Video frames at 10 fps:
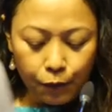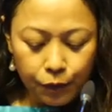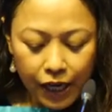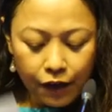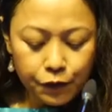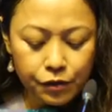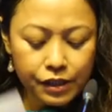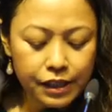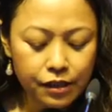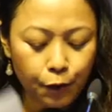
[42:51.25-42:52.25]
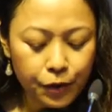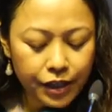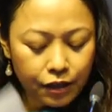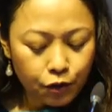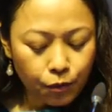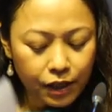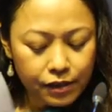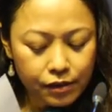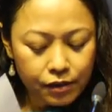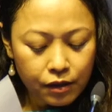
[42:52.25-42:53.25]
we have to teach our younger
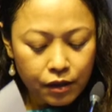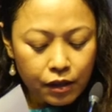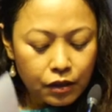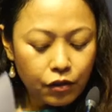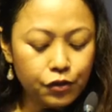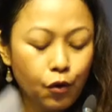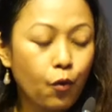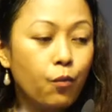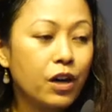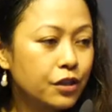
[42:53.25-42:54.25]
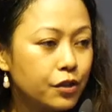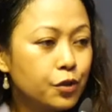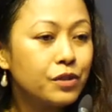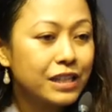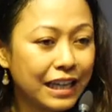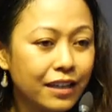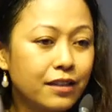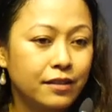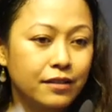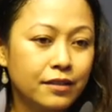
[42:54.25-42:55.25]
ones not what to think,